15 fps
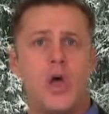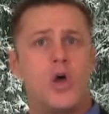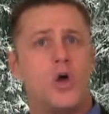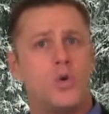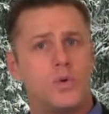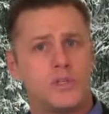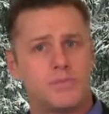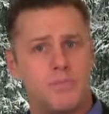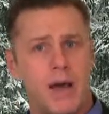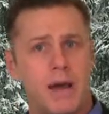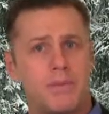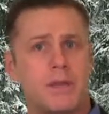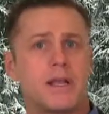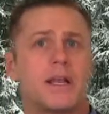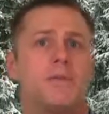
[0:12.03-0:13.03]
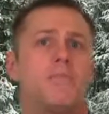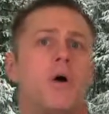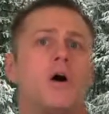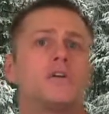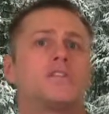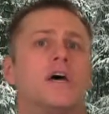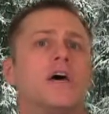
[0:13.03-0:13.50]
who was publicly
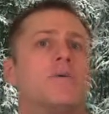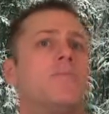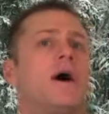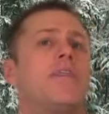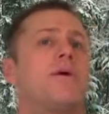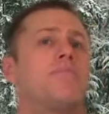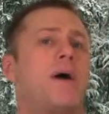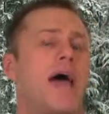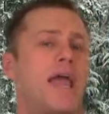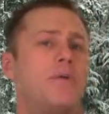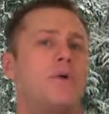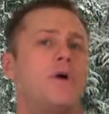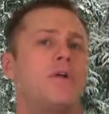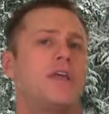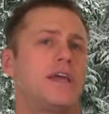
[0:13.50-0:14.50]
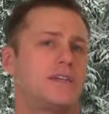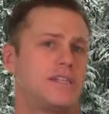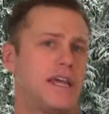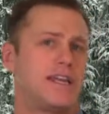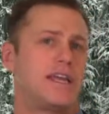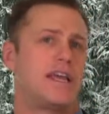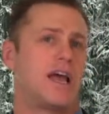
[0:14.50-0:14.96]
mocked by the Peyronie
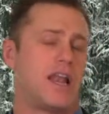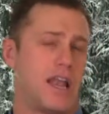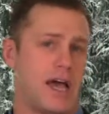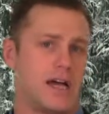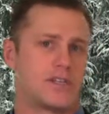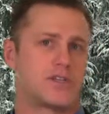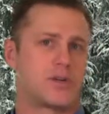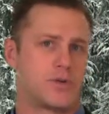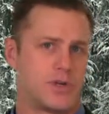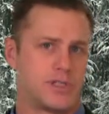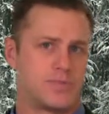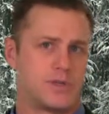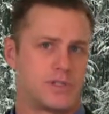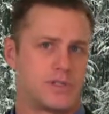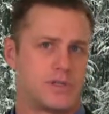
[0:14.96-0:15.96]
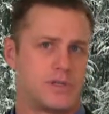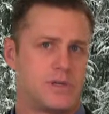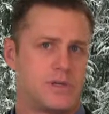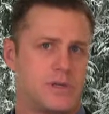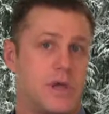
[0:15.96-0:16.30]
attending last Christmas.